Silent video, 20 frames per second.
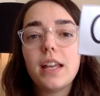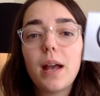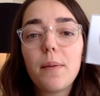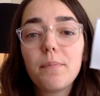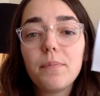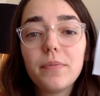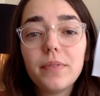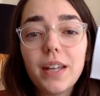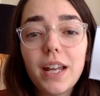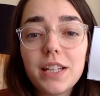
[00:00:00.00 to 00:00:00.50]
Yep,
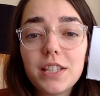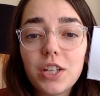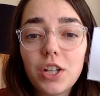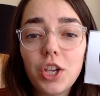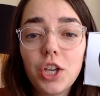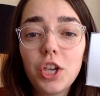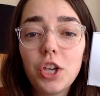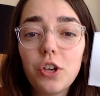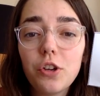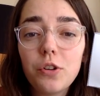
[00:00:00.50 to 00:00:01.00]
it's a
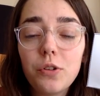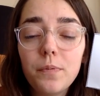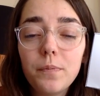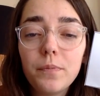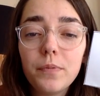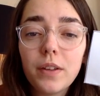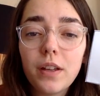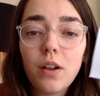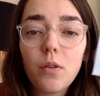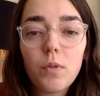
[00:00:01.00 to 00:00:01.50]
Q.
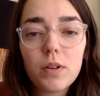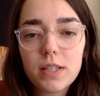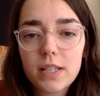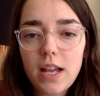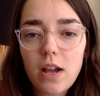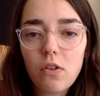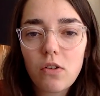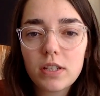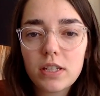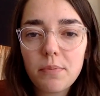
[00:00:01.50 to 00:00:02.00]
What
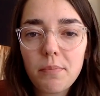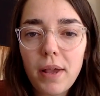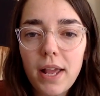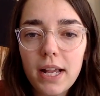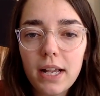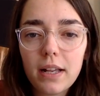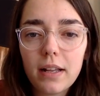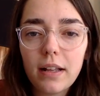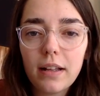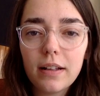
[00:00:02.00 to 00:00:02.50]
sound does it
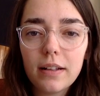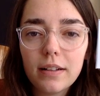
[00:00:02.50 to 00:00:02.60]
make?